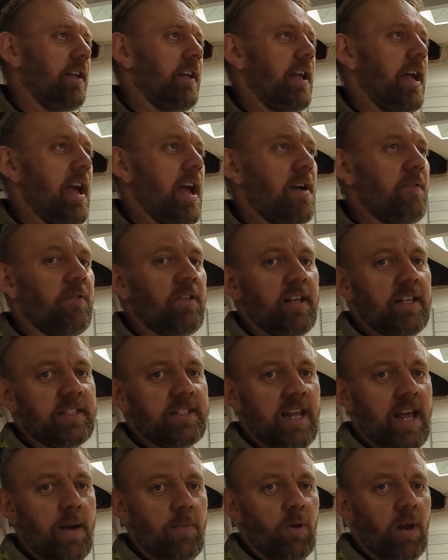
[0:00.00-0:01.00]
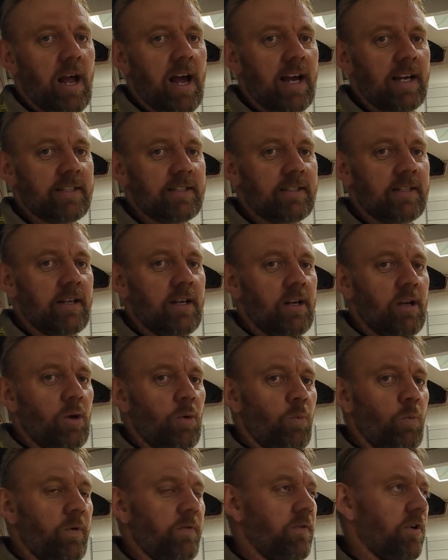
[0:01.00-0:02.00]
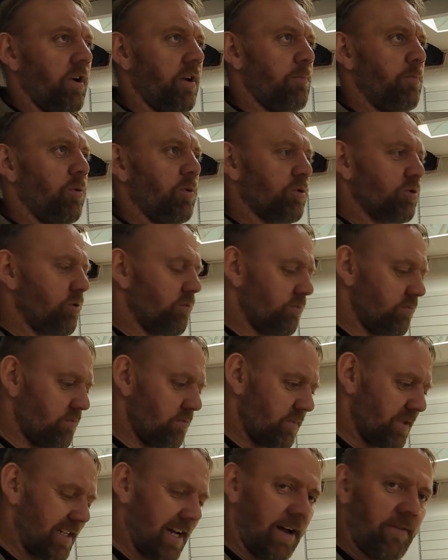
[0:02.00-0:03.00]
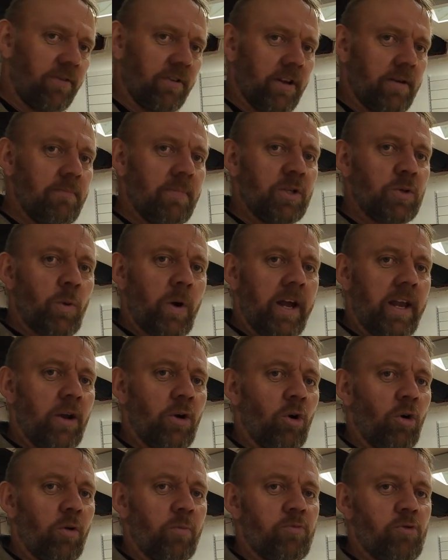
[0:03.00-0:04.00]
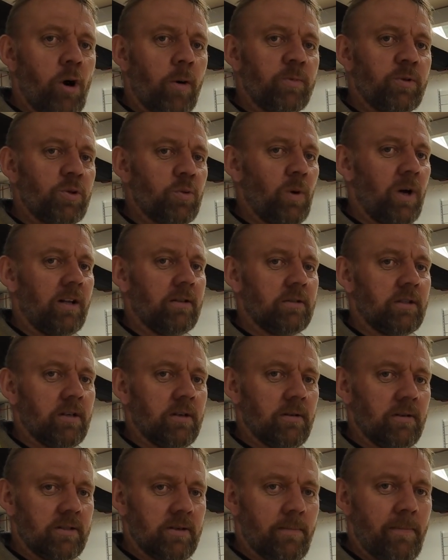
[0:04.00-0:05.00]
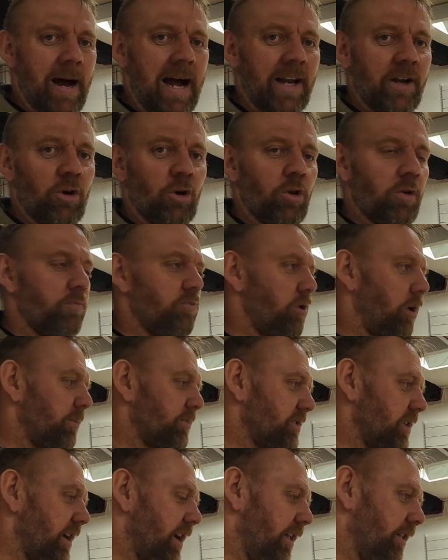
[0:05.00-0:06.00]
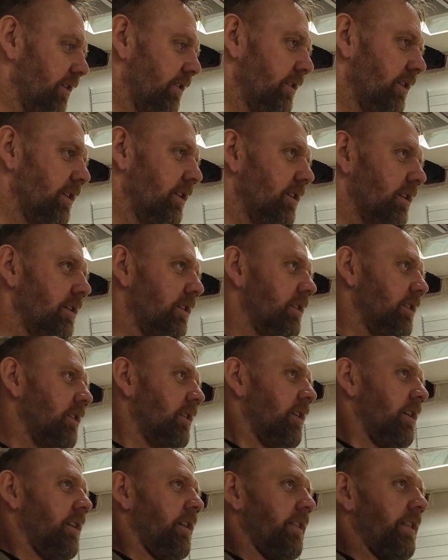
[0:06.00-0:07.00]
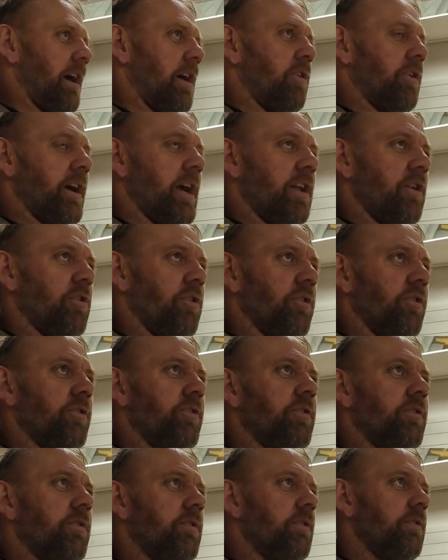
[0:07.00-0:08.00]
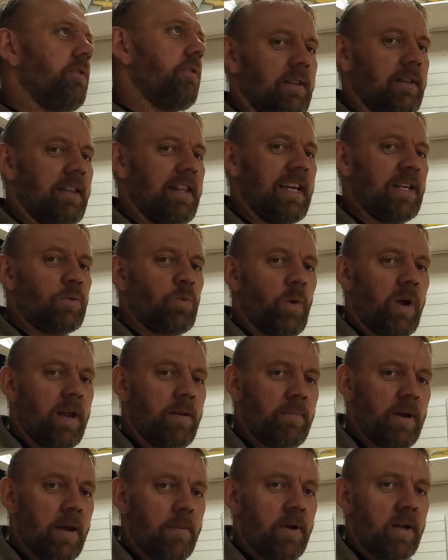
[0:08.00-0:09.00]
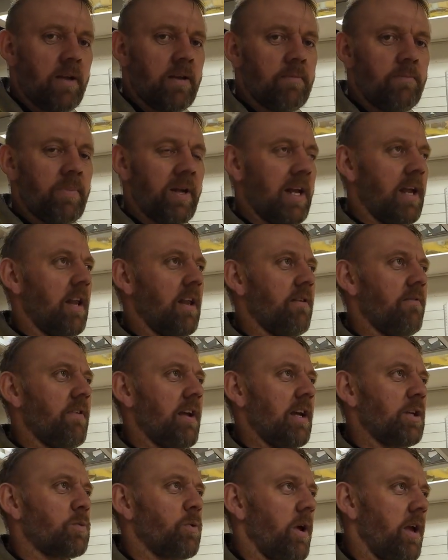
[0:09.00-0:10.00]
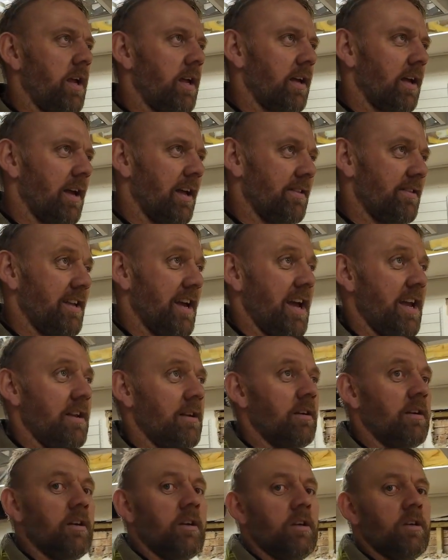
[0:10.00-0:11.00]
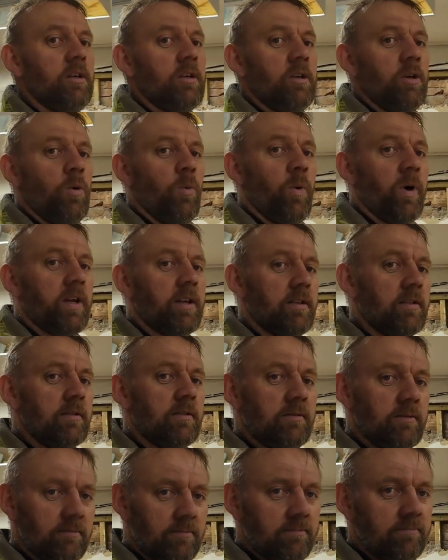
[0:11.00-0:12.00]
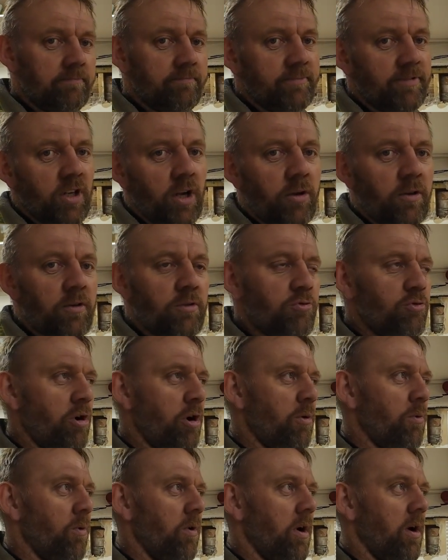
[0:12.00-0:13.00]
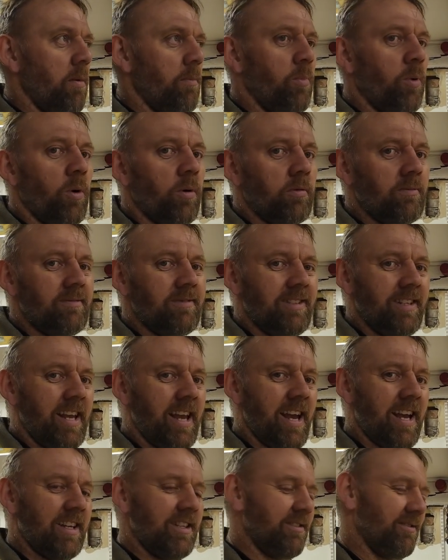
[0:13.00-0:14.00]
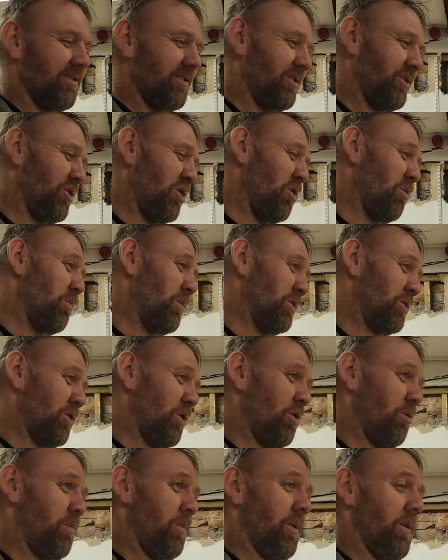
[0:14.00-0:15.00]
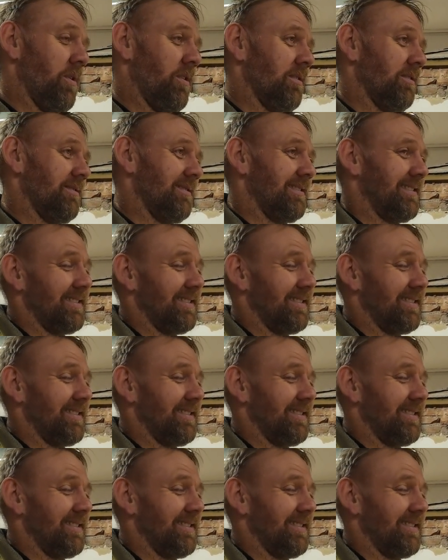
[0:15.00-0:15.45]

get everything stabilised. We've got to put some scaffolding between all the props as well to band all the props together. That'll get done this week, maybe beginning of next week, and then we can start doing the joinery work. But yeah, super, super